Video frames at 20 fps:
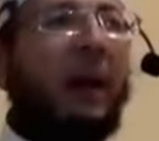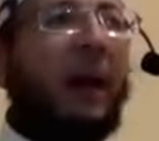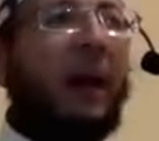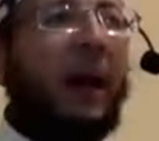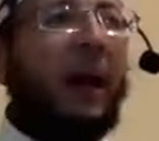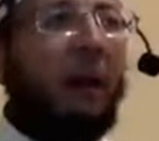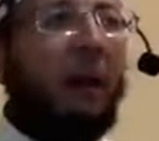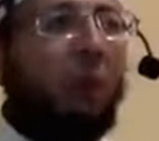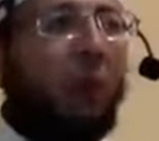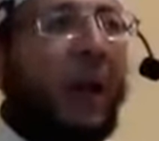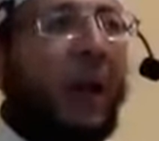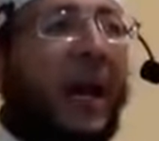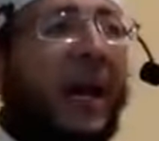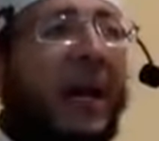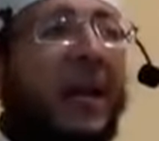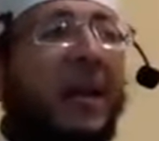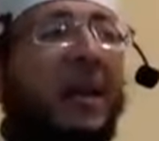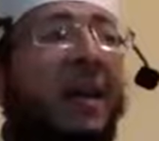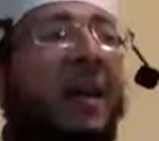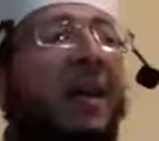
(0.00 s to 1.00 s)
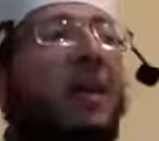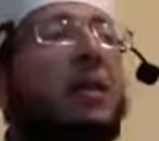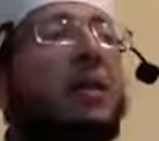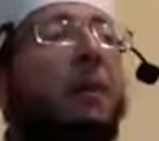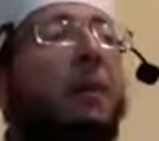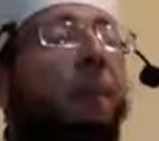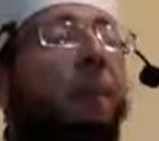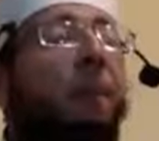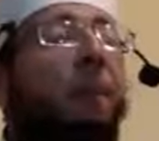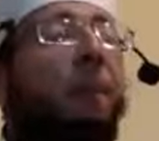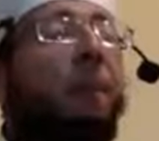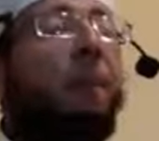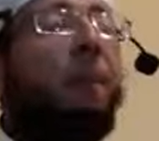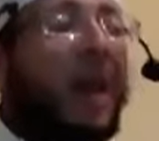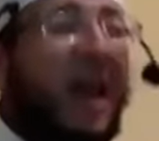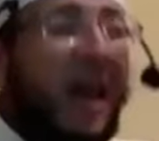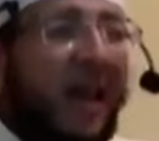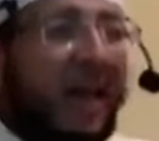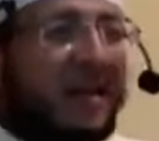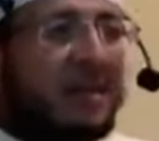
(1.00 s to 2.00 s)
and waiting his
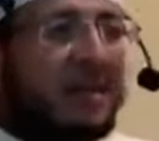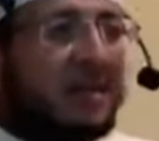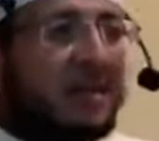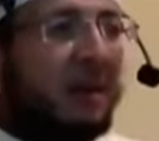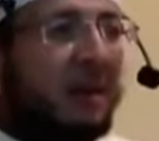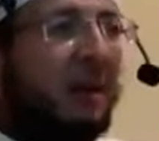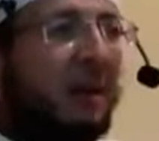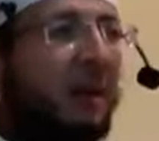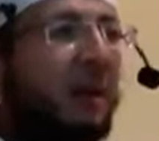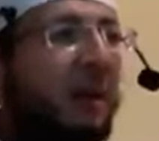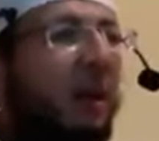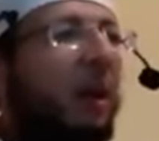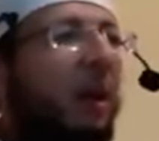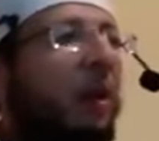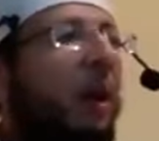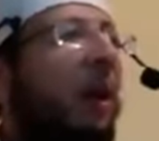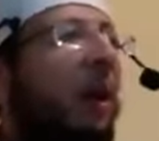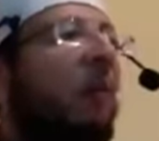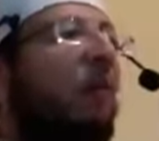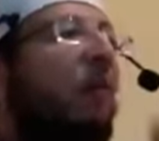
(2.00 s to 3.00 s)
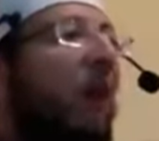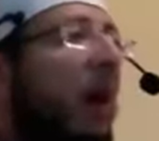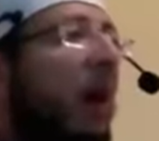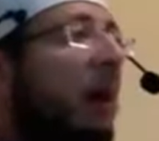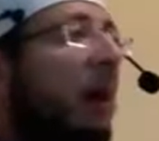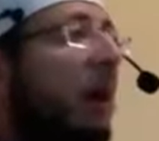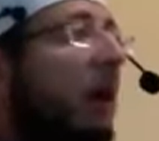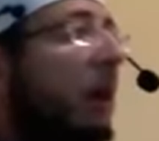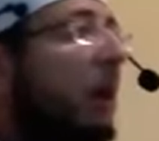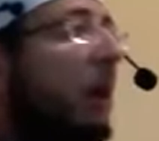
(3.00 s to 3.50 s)
place in the hellfire.